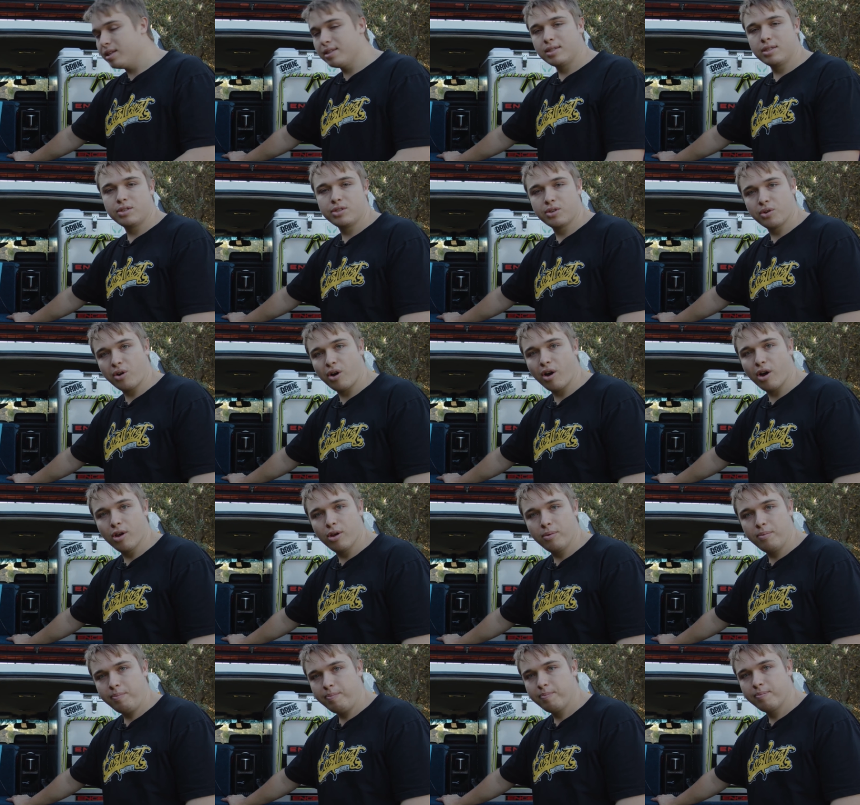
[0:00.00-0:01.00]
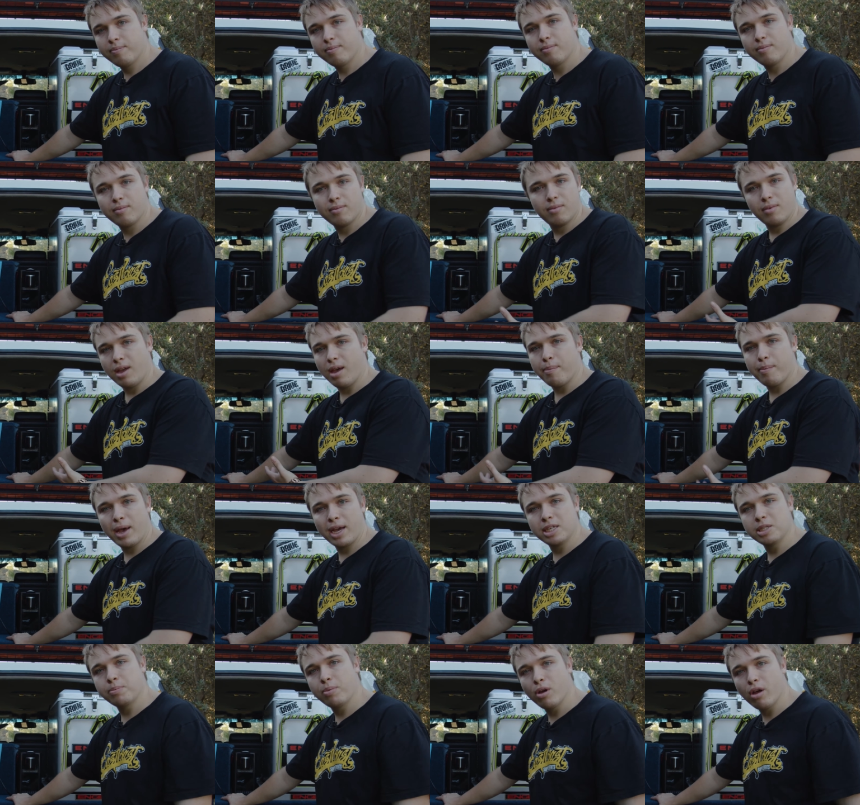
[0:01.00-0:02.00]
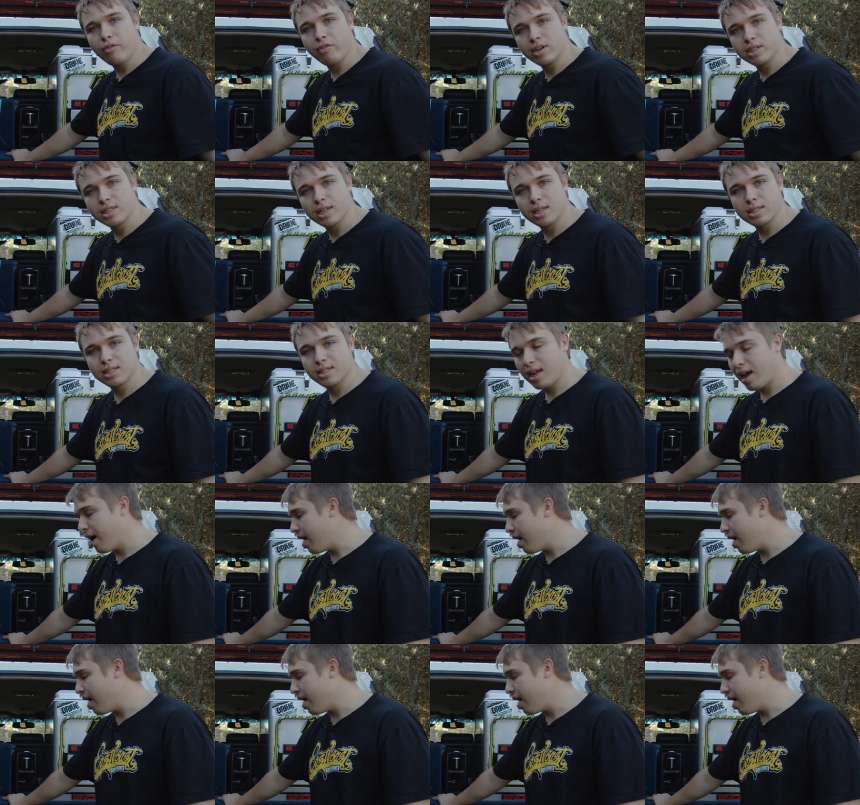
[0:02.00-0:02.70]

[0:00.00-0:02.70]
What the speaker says: this is your home, it makes perfect sense to